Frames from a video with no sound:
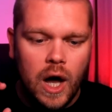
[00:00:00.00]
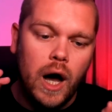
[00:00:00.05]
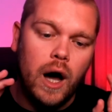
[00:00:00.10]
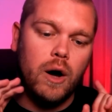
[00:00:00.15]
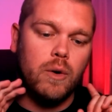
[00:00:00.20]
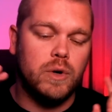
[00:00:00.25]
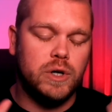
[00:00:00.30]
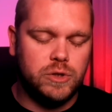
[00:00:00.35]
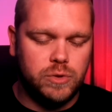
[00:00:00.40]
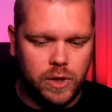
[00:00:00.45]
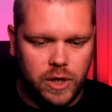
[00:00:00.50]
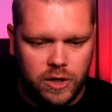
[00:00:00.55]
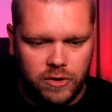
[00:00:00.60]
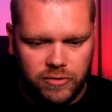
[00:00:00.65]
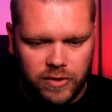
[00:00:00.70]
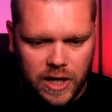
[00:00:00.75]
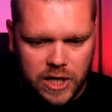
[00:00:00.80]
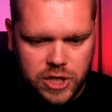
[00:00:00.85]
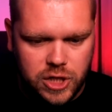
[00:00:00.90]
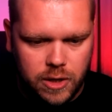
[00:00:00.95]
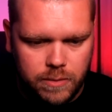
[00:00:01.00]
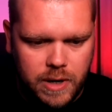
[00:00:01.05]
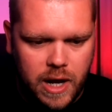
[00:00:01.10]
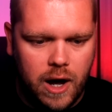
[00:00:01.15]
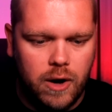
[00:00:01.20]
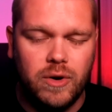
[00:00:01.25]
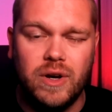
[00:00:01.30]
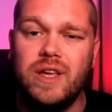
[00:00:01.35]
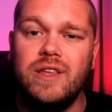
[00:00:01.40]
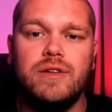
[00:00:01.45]
uh, which we're going to flash up
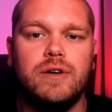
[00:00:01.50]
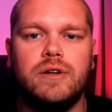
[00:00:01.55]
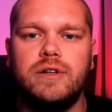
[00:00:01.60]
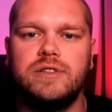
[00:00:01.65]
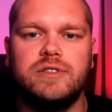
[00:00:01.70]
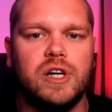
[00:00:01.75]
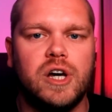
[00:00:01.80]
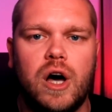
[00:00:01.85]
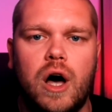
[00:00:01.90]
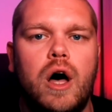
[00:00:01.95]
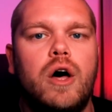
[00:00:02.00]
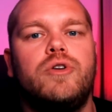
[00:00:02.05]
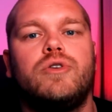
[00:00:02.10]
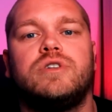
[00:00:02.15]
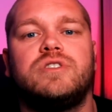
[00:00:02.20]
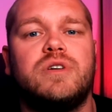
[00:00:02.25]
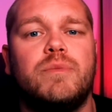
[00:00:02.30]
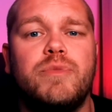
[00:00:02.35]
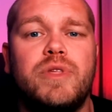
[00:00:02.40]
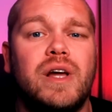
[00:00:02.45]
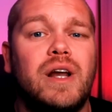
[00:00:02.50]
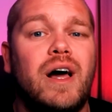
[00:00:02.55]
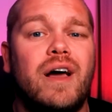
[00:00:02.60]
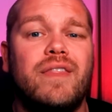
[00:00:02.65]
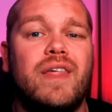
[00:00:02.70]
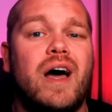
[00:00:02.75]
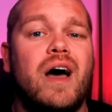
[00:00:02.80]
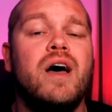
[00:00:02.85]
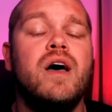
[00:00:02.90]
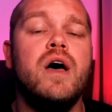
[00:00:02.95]
now, either as a card or something like
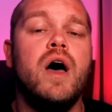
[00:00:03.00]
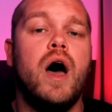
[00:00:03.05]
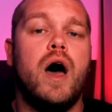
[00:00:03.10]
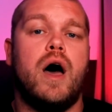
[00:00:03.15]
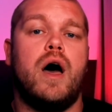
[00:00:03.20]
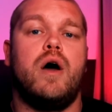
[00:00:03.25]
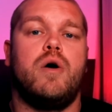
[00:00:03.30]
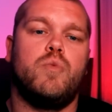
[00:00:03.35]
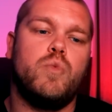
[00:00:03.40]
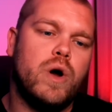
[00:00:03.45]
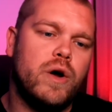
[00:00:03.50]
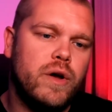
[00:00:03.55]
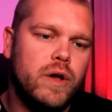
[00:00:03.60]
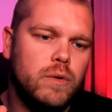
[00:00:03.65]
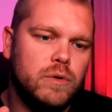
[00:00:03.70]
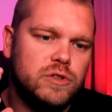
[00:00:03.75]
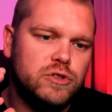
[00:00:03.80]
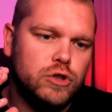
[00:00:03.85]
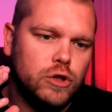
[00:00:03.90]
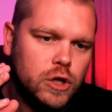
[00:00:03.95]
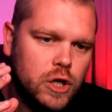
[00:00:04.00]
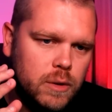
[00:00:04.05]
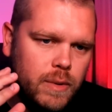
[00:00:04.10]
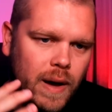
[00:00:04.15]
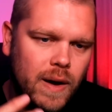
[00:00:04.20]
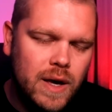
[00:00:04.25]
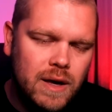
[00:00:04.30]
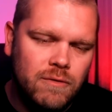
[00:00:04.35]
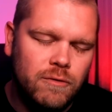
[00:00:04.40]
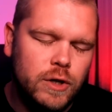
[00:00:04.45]
that, uh, where he was talking
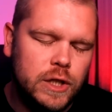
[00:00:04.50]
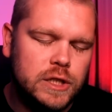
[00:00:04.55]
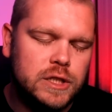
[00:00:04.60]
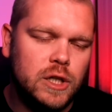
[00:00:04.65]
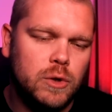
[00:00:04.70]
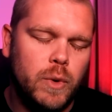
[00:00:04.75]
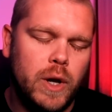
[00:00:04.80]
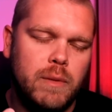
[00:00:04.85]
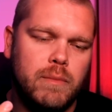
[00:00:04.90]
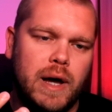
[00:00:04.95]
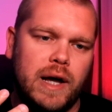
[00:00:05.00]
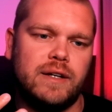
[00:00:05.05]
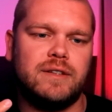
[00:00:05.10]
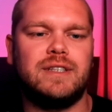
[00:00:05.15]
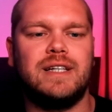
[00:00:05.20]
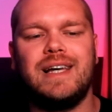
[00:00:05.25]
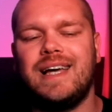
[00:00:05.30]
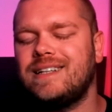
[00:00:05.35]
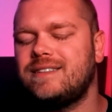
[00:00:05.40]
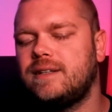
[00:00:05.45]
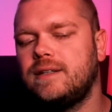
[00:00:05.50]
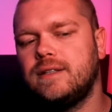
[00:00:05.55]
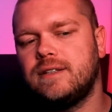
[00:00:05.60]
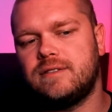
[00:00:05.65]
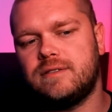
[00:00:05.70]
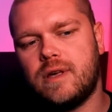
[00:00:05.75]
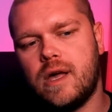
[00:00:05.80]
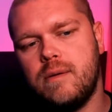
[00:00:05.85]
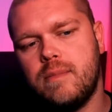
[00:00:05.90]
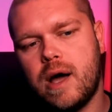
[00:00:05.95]
about inverted wing backs and getting the
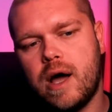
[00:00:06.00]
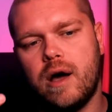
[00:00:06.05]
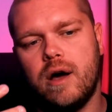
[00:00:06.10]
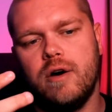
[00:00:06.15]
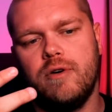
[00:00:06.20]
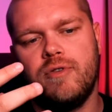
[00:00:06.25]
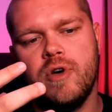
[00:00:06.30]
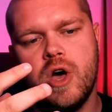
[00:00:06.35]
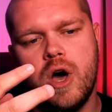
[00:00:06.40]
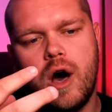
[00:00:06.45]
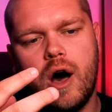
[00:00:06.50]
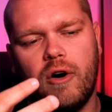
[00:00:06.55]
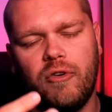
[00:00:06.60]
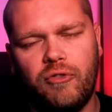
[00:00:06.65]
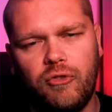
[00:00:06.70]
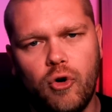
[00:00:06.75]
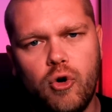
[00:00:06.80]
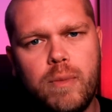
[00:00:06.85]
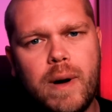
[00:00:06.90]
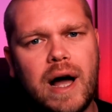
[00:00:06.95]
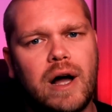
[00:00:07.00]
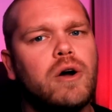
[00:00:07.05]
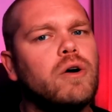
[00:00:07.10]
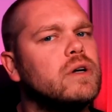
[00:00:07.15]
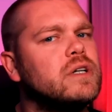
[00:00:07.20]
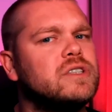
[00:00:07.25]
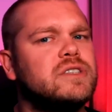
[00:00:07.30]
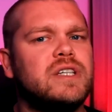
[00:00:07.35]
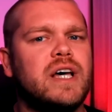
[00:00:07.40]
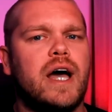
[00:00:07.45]
same out of a fullback on
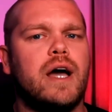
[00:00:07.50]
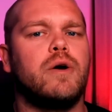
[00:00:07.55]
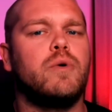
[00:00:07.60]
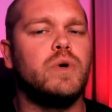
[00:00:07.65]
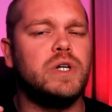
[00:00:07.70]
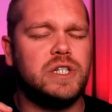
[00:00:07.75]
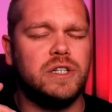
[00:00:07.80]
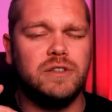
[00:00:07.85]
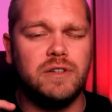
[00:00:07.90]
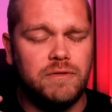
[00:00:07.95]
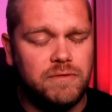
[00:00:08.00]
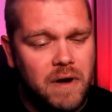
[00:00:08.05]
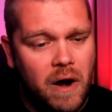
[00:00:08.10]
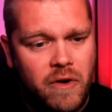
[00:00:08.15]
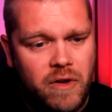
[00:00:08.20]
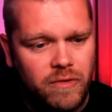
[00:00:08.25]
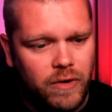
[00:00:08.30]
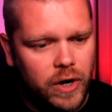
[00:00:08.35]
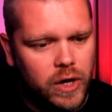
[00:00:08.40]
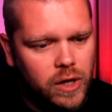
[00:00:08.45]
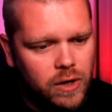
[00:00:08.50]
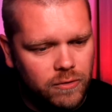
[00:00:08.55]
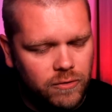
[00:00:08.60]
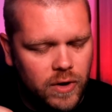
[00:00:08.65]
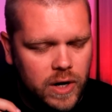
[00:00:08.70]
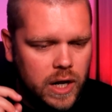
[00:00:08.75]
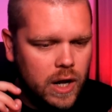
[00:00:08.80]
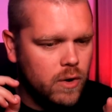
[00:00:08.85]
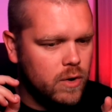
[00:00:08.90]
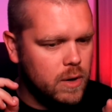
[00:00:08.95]
attack, which is a very very good
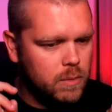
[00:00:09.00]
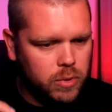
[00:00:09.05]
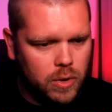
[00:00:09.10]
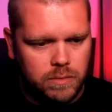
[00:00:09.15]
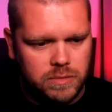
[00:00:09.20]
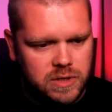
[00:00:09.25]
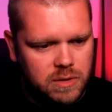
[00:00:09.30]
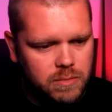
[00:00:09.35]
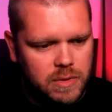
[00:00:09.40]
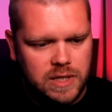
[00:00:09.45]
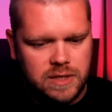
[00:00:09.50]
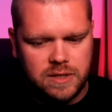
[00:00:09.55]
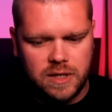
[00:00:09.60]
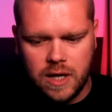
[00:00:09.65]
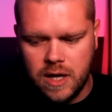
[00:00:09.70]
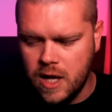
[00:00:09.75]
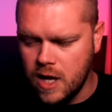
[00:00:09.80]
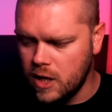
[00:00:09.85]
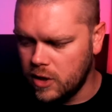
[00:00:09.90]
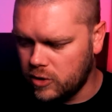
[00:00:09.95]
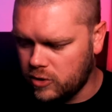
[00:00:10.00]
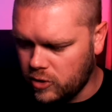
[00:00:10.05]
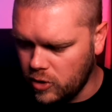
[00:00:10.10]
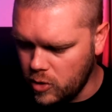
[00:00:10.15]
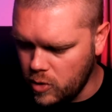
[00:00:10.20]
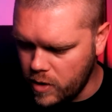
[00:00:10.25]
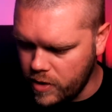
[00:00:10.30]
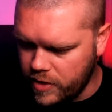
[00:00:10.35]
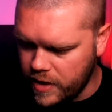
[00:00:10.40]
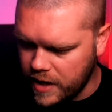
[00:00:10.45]
video, and it prompted me to
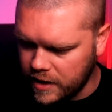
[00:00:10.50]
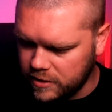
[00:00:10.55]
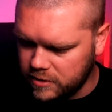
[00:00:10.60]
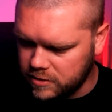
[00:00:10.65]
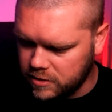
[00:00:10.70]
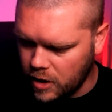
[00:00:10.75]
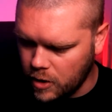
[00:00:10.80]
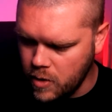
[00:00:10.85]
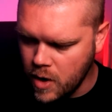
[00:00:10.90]
do this. So